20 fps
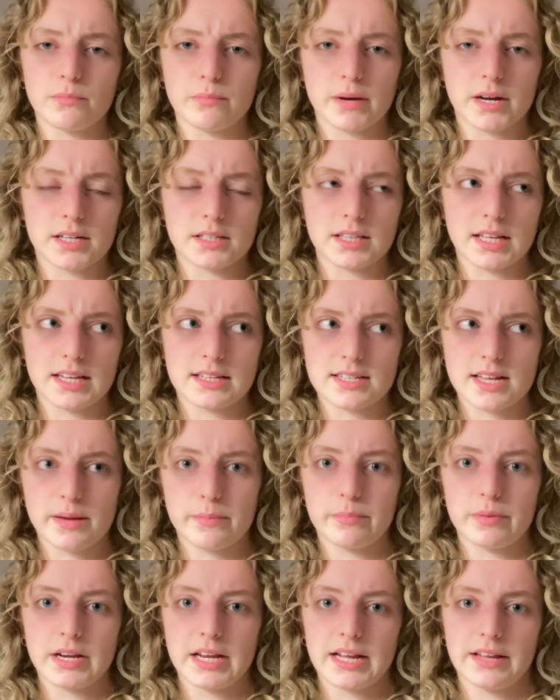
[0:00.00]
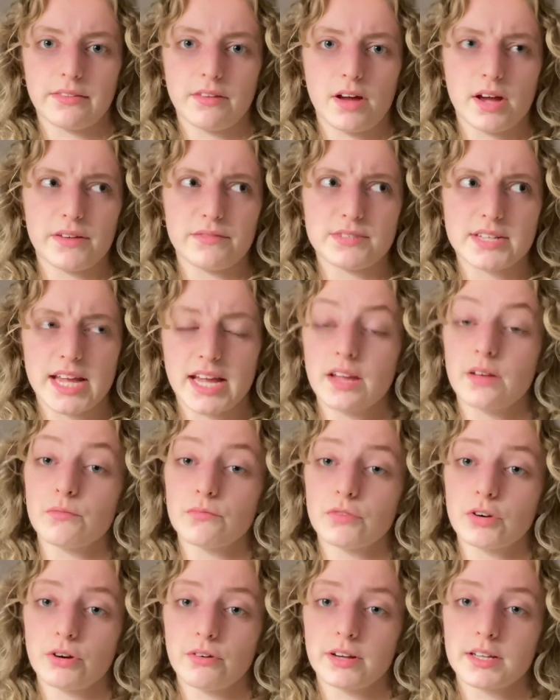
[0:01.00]
bad things happening that I've taken
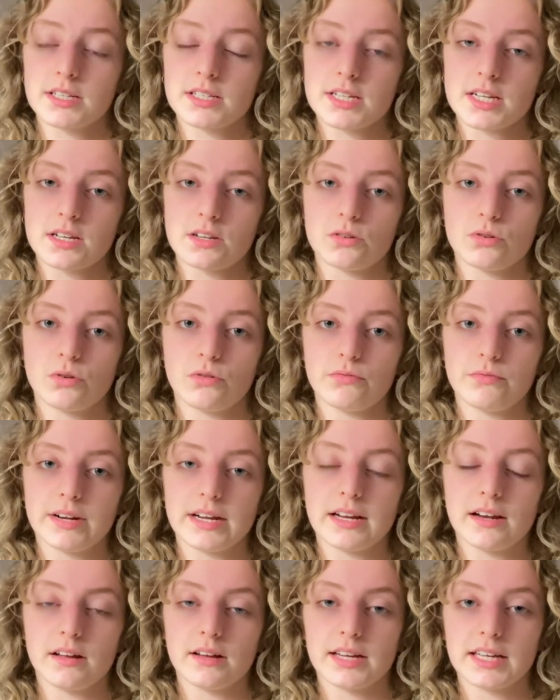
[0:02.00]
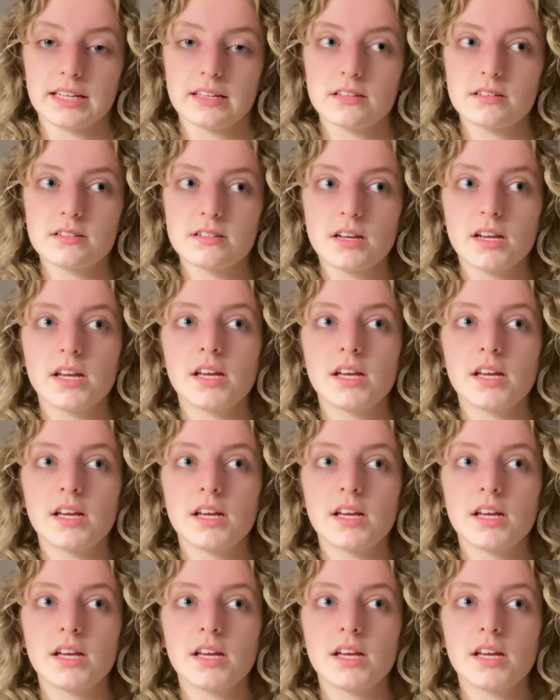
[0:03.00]
for granted and not realized